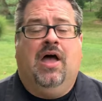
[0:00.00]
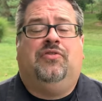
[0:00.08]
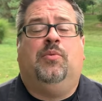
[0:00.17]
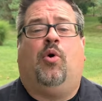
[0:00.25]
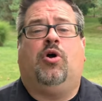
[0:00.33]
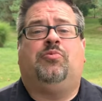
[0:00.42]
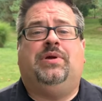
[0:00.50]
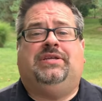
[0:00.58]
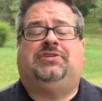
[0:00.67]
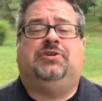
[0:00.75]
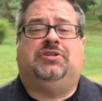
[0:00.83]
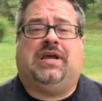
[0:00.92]
The more
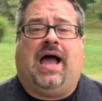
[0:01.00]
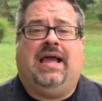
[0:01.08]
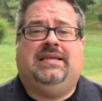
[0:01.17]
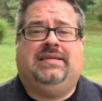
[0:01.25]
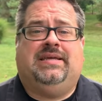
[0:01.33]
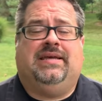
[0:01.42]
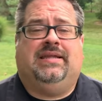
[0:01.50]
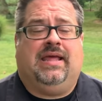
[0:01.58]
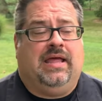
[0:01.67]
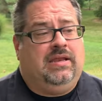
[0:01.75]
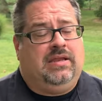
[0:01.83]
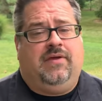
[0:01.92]
research I did,
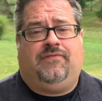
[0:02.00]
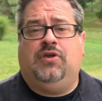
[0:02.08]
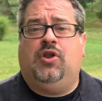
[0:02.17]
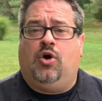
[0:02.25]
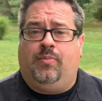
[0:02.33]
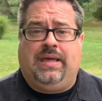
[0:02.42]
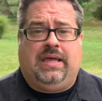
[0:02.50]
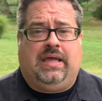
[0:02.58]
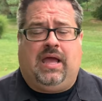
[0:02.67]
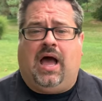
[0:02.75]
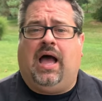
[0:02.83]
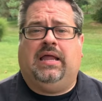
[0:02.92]
and if you me,
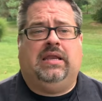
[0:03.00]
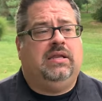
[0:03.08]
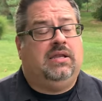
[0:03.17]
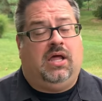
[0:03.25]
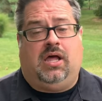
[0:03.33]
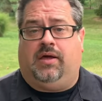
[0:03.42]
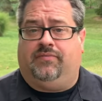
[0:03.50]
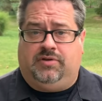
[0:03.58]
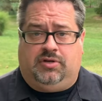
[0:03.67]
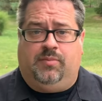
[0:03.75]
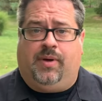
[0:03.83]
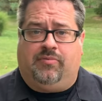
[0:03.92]
I love to
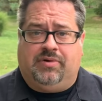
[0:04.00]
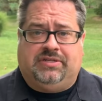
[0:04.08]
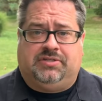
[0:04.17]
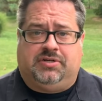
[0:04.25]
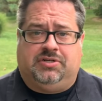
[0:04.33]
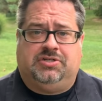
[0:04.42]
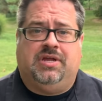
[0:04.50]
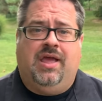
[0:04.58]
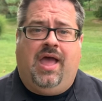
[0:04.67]
do my research,